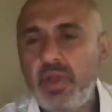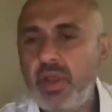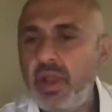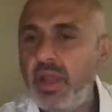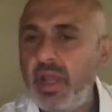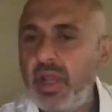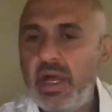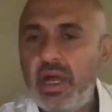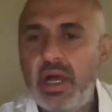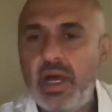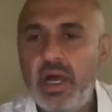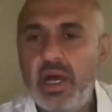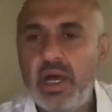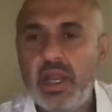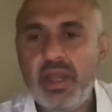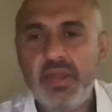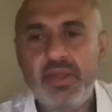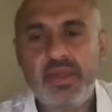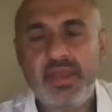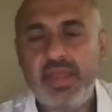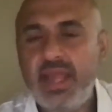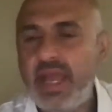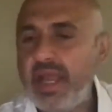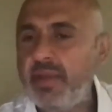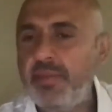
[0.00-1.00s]
A lot of
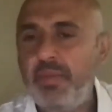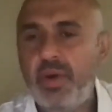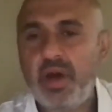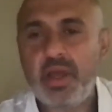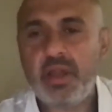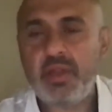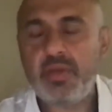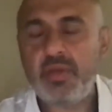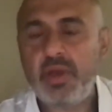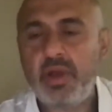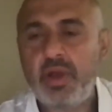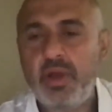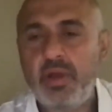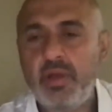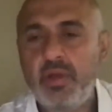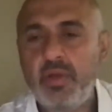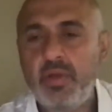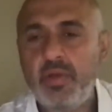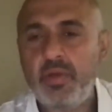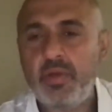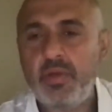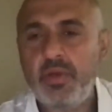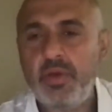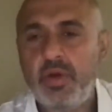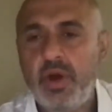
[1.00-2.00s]
snack bars,
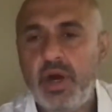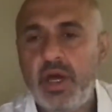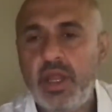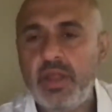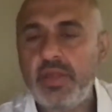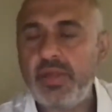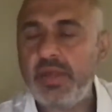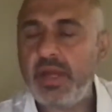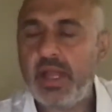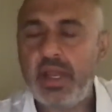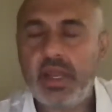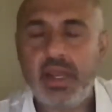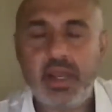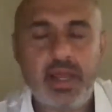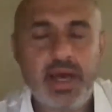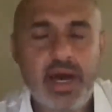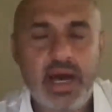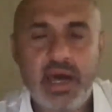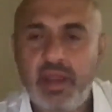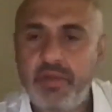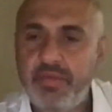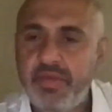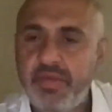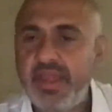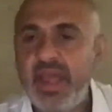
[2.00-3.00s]
Johannes. A
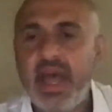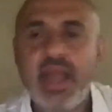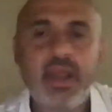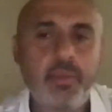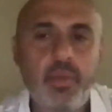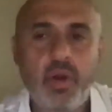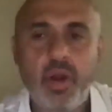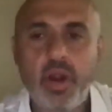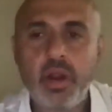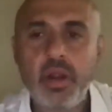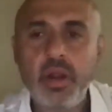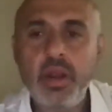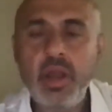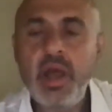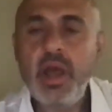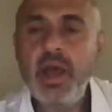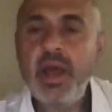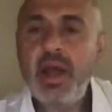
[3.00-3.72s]
lot of snack bar.